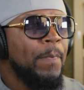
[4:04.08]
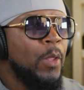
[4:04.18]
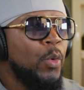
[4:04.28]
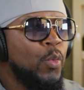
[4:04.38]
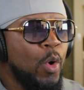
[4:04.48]

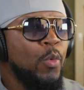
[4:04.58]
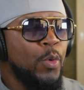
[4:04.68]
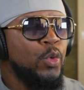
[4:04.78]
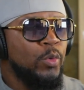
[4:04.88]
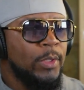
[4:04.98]
War
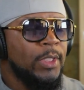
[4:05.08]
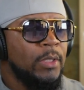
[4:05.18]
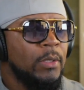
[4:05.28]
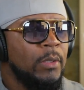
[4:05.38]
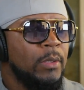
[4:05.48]
wounds
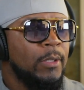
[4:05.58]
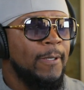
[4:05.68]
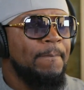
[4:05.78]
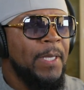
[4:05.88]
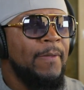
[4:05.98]

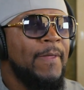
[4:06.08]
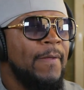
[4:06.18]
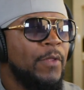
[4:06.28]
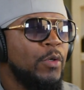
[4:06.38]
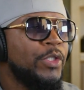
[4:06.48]
mean that
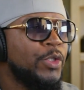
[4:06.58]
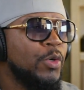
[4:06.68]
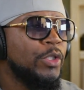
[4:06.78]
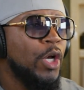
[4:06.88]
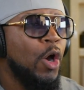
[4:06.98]
those sores
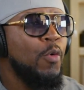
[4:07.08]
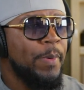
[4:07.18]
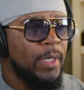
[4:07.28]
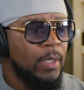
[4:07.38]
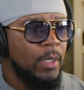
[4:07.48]
are open.
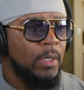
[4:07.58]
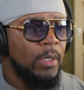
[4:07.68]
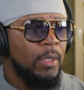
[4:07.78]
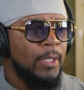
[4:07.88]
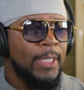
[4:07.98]

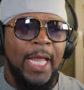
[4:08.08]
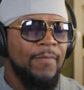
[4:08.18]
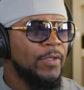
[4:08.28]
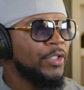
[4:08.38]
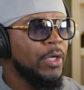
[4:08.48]
They haven't
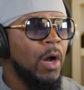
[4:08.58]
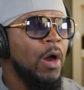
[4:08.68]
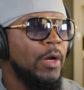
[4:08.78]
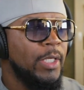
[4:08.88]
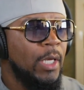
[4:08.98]

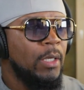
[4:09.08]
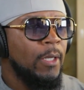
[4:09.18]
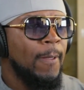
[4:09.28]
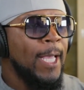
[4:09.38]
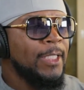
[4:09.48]
scarred yet.
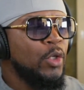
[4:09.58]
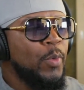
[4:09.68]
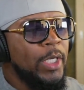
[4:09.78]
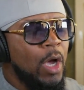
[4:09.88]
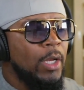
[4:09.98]
See, we
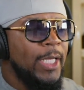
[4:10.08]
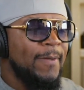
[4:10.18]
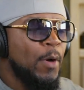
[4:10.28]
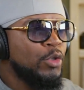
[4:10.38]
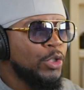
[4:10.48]
call it
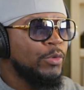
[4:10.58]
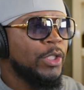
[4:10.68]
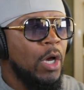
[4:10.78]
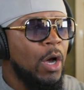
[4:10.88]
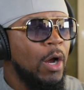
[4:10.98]
emotional
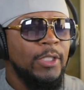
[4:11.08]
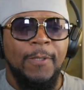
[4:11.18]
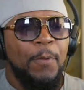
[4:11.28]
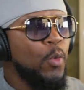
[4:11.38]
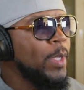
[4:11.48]
scars.
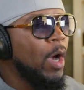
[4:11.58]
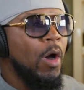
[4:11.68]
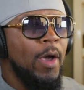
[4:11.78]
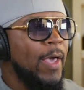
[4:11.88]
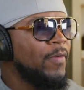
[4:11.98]
No, we all
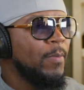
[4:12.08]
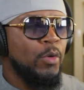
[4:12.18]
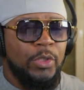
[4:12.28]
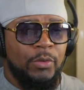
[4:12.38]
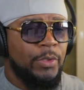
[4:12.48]
have
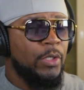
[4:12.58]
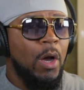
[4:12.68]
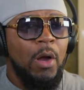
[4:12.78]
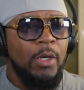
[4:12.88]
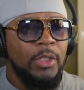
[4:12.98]
emotional
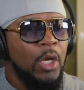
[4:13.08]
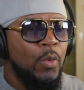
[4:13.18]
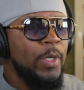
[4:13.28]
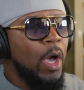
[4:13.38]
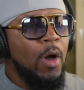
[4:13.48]
scars.
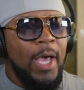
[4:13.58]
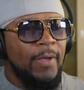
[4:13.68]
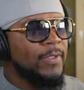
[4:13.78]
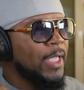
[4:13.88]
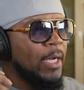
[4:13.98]
We all have
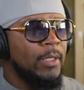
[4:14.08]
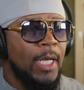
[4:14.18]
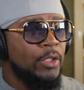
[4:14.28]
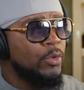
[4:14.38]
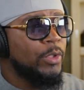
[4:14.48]

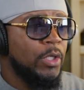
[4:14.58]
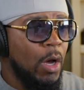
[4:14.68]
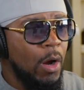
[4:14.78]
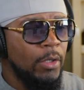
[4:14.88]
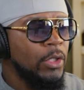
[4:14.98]
psychological
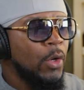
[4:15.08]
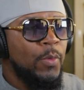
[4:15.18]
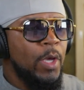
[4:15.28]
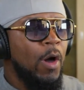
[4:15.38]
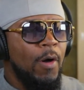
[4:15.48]
scars. We
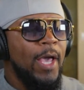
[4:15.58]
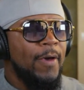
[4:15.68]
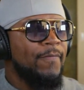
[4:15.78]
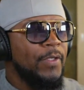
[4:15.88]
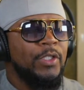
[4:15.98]
all have
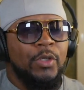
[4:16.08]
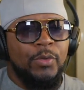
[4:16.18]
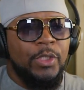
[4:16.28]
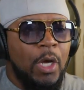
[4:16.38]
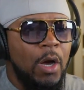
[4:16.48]
physical
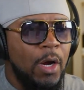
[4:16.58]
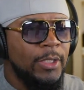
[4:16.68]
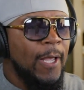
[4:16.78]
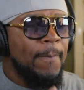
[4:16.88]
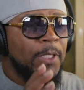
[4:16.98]
scars.
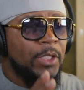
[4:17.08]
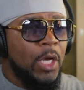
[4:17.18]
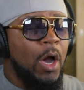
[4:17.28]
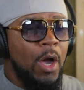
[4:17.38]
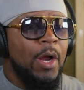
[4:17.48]

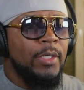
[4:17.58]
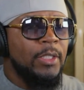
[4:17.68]
Scars